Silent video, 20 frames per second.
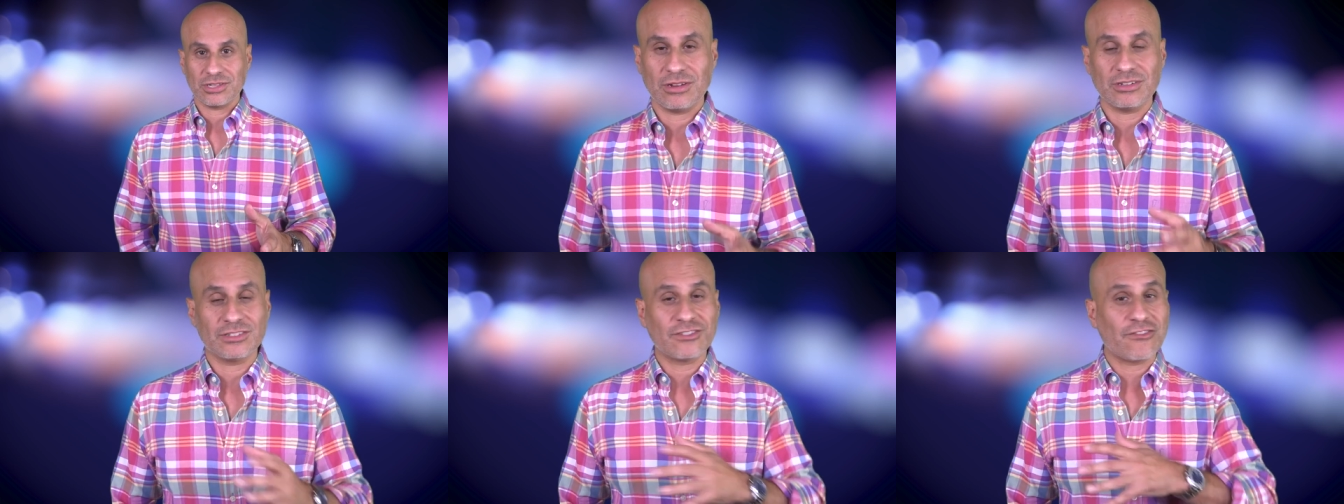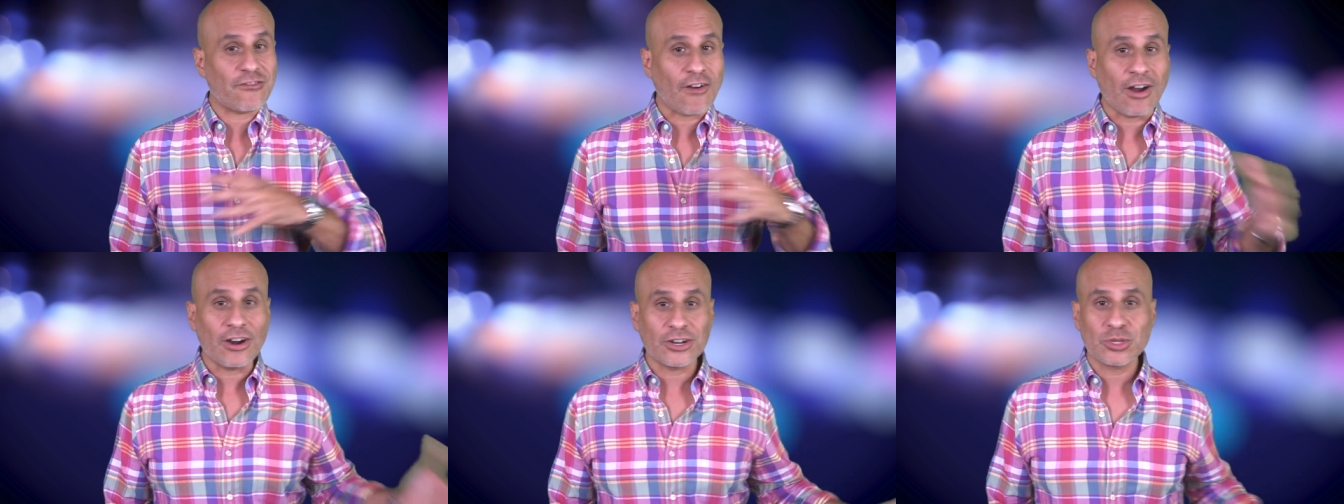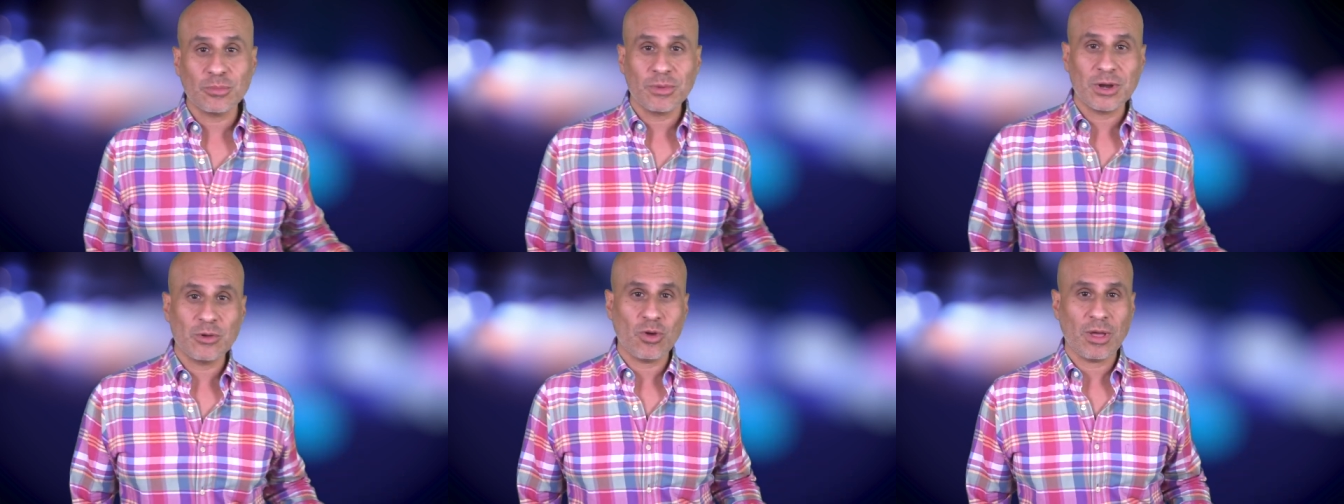There's far
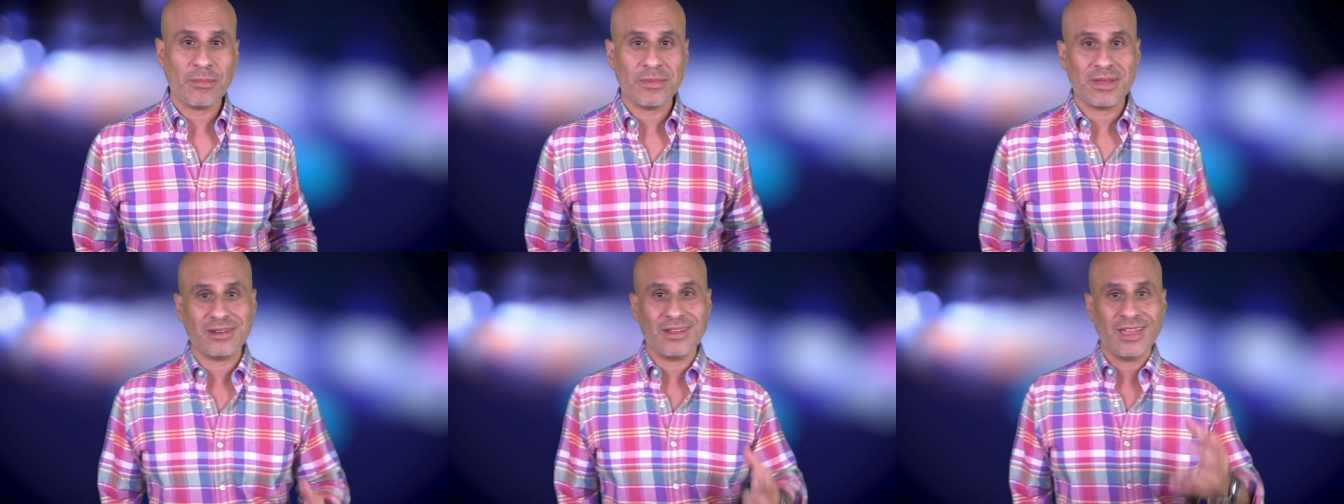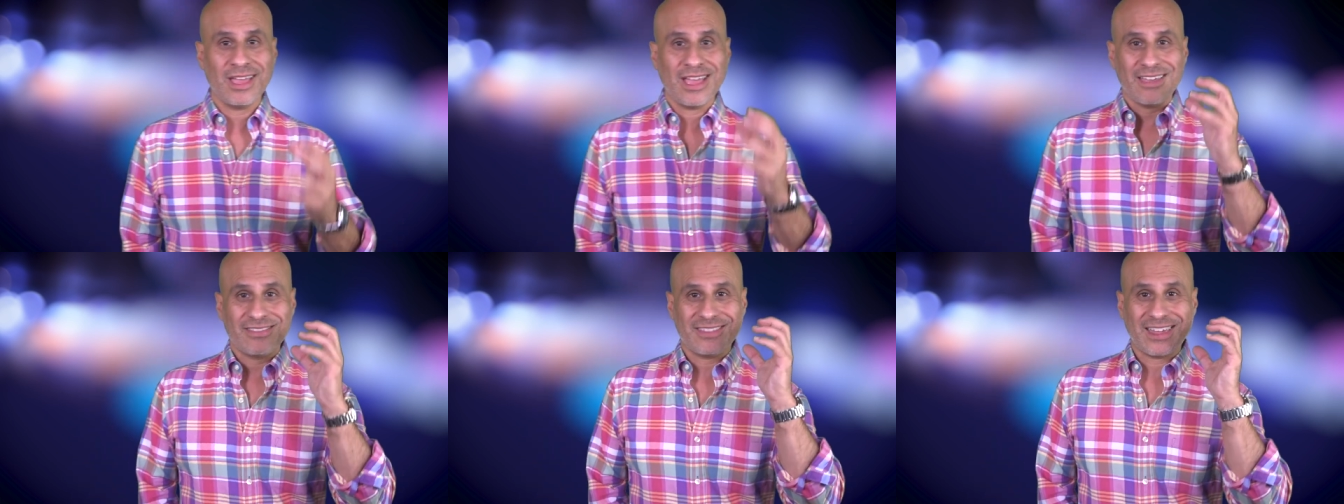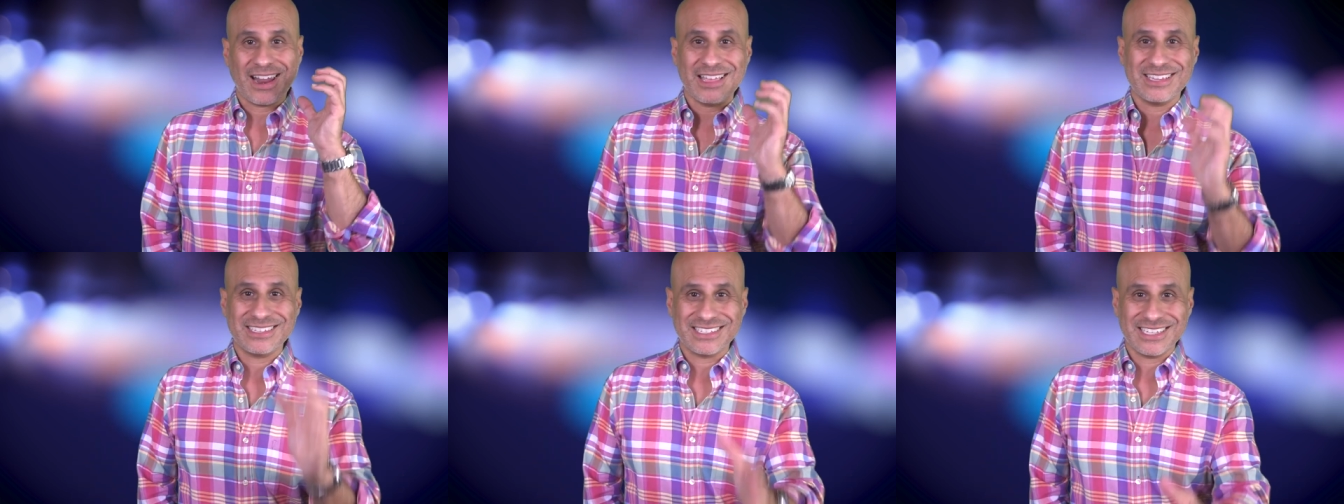too many women that
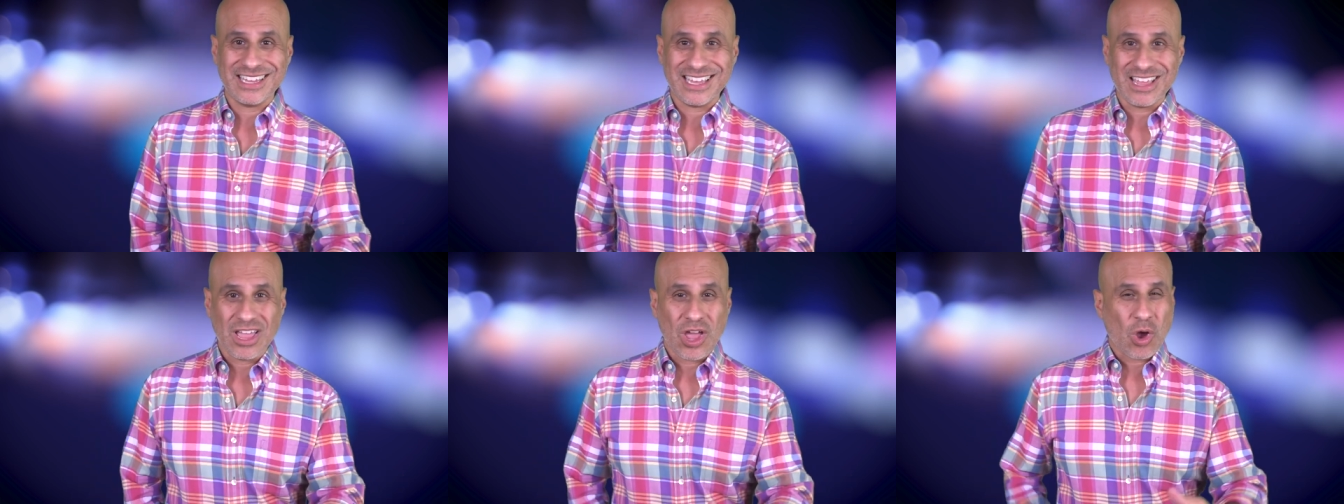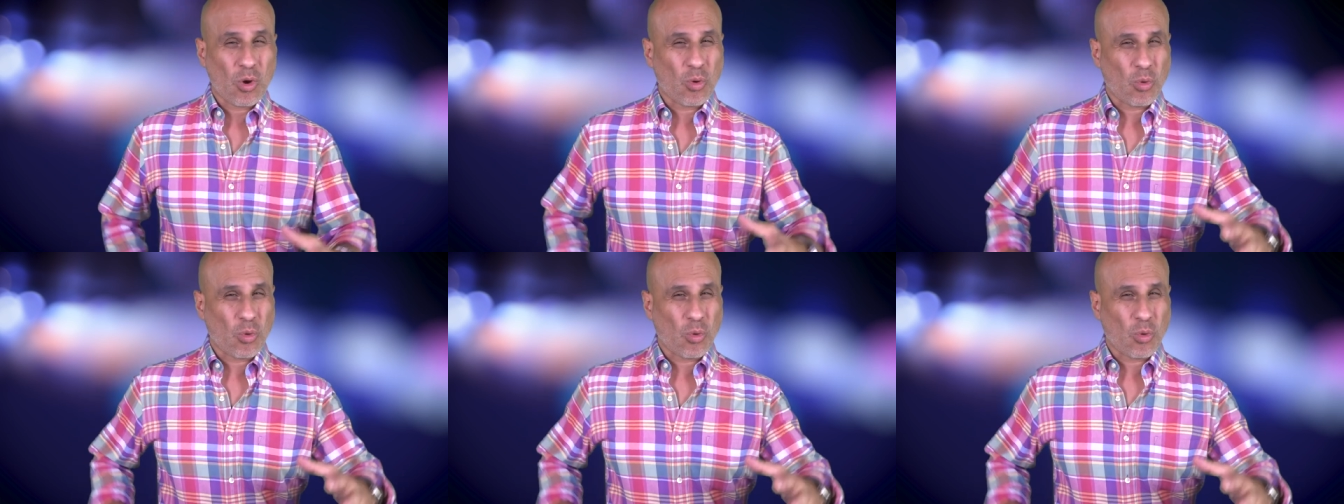I see